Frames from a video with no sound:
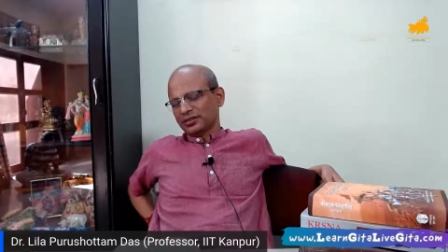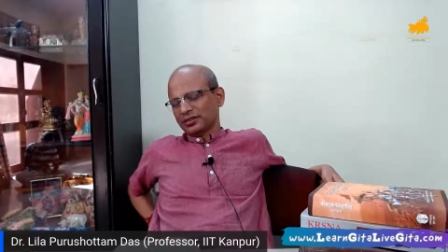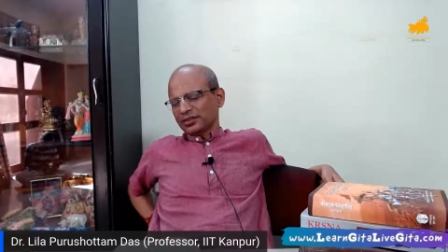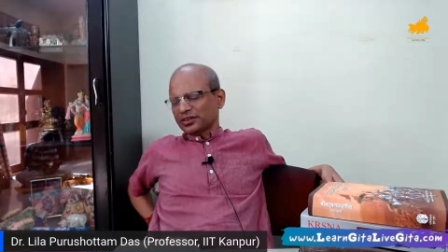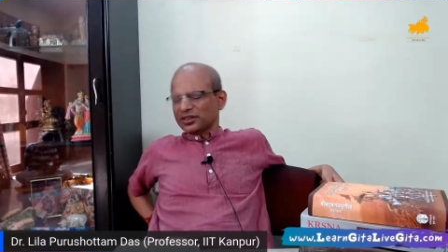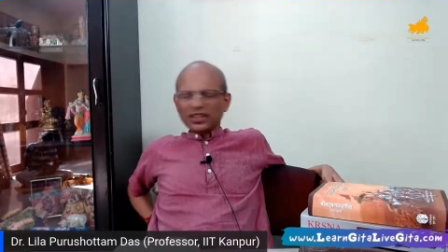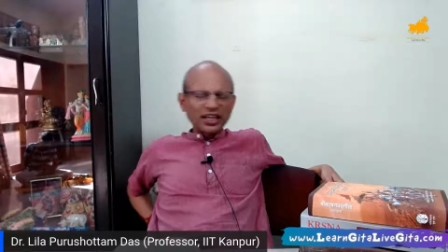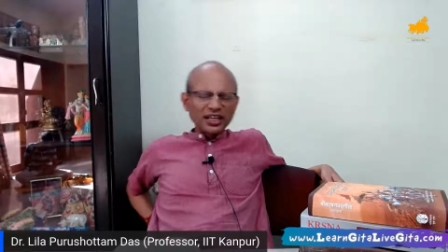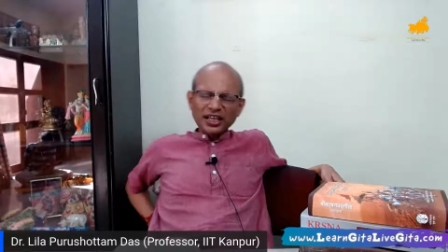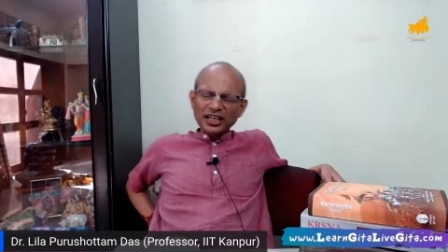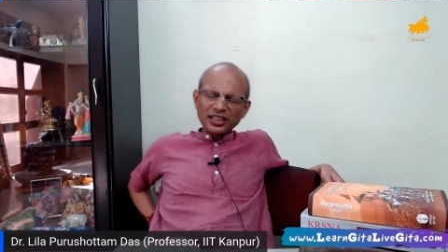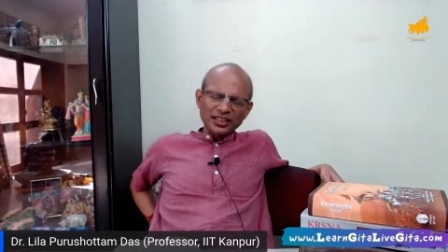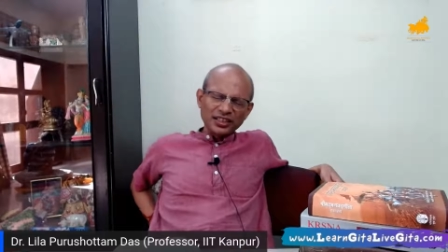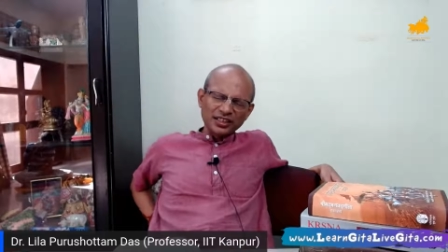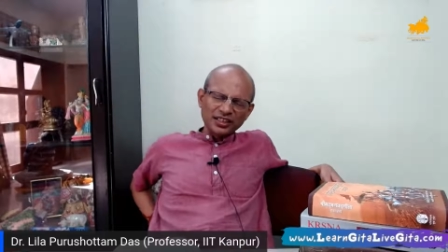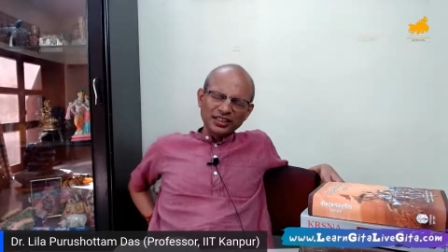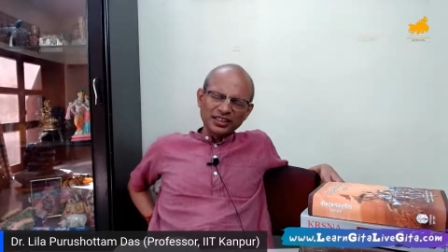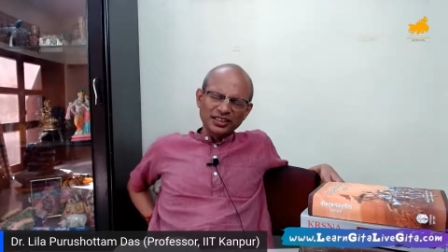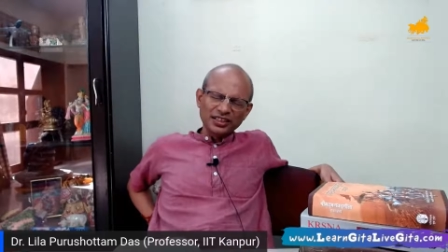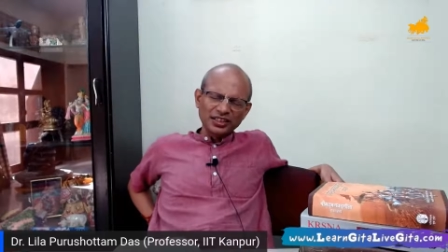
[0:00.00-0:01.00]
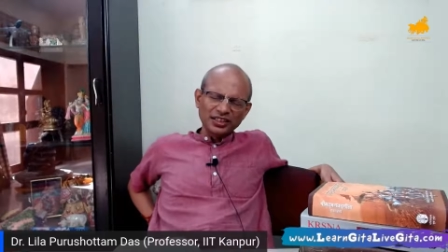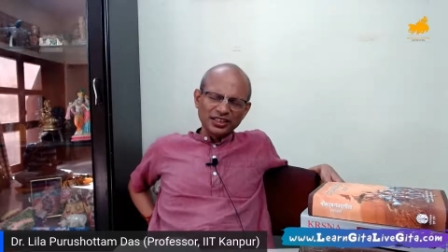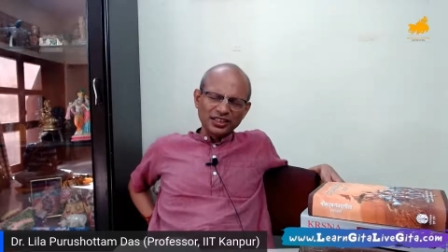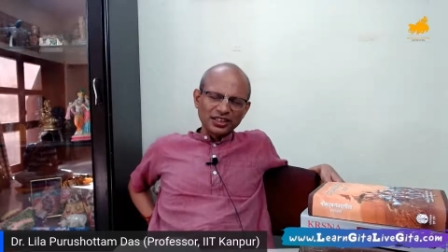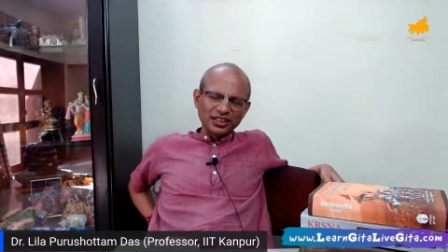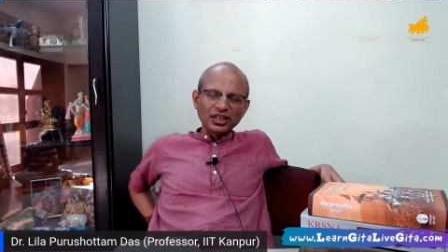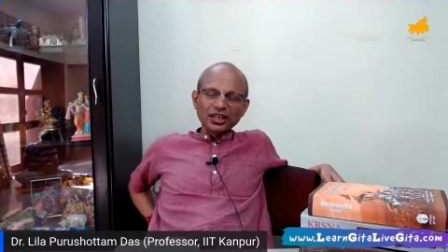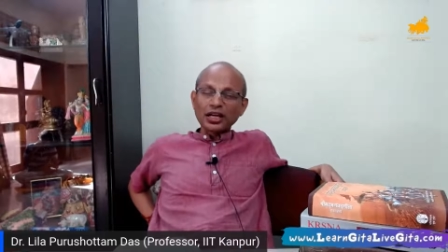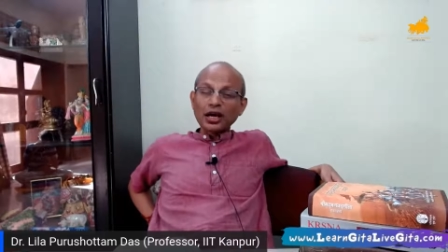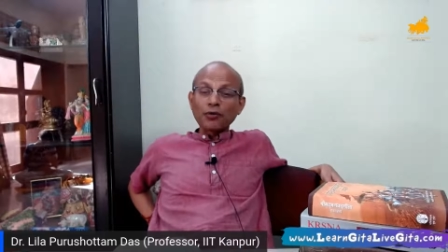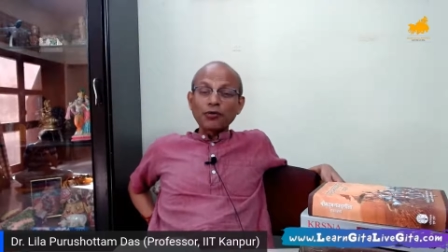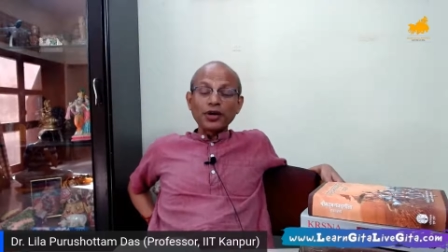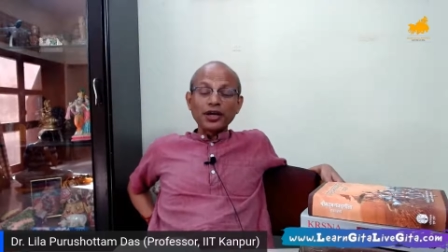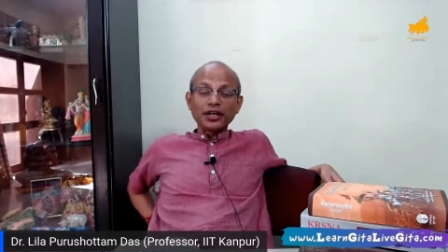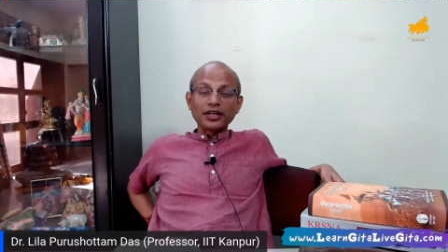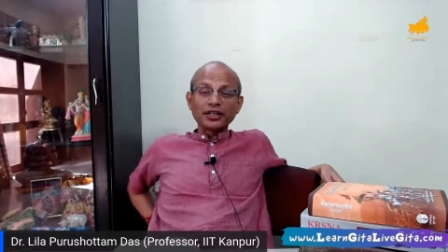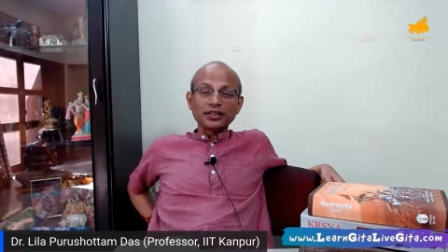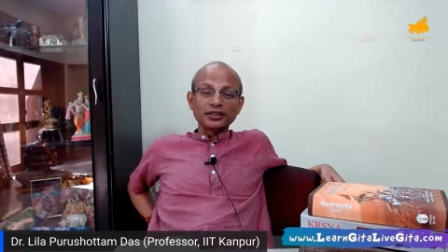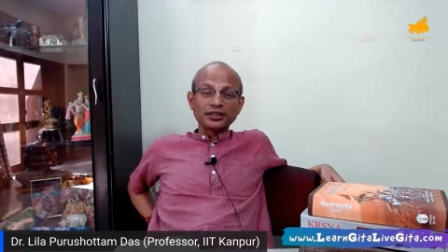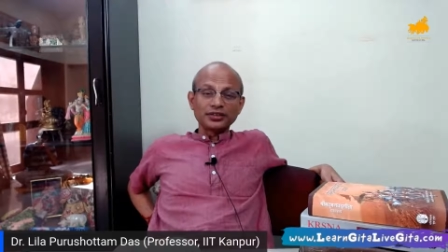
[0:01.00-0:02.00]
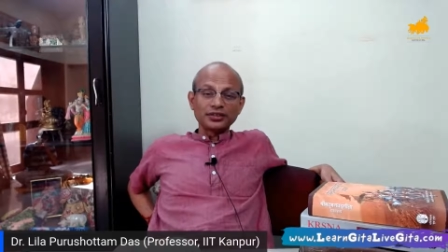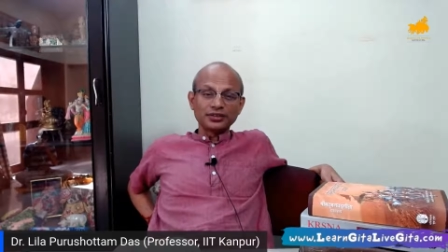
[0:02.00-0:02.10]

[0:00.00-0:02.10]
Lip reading: suddenly, he got awakened